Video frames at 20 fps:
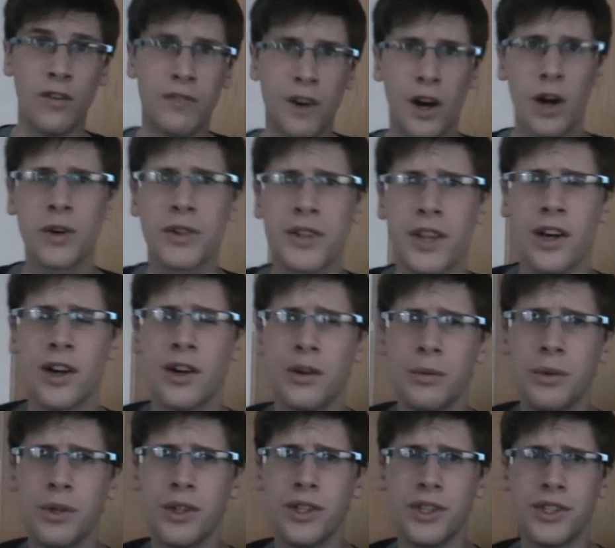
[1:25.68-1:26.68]

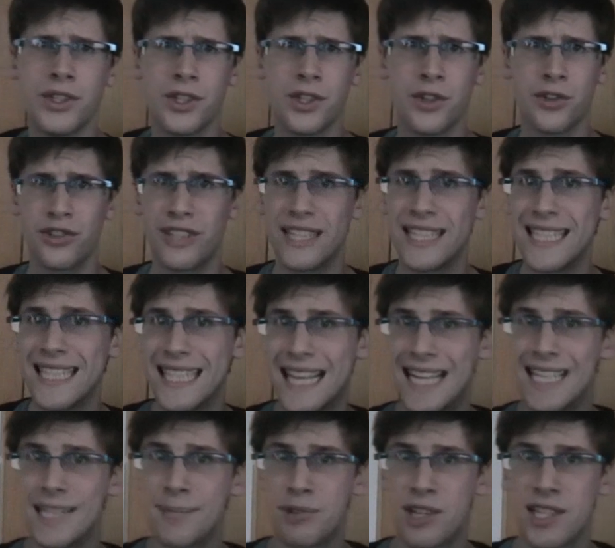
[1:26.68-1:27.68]
Wilders was greeted
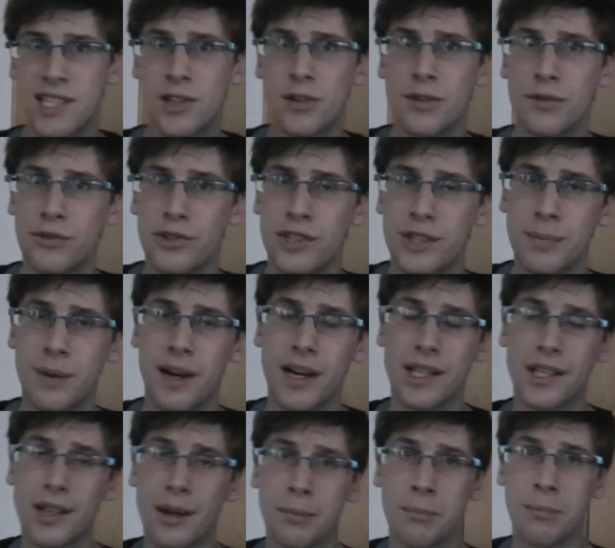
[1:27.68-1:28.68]
at his press conference
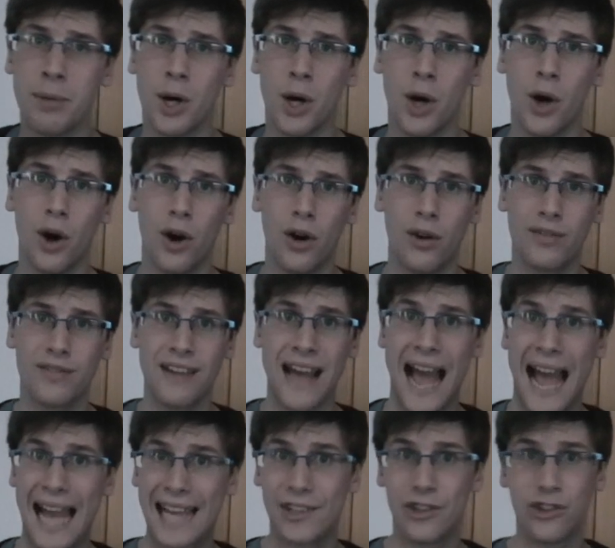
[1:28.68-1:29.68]
by a number of
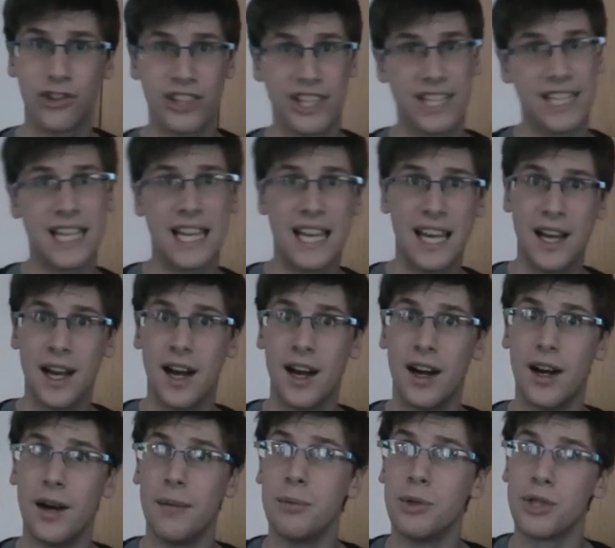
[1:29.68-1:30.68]
angry
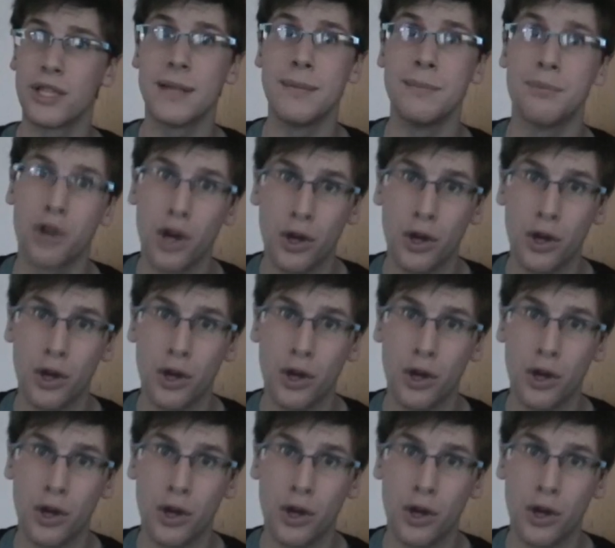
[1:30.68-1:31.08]
Muslim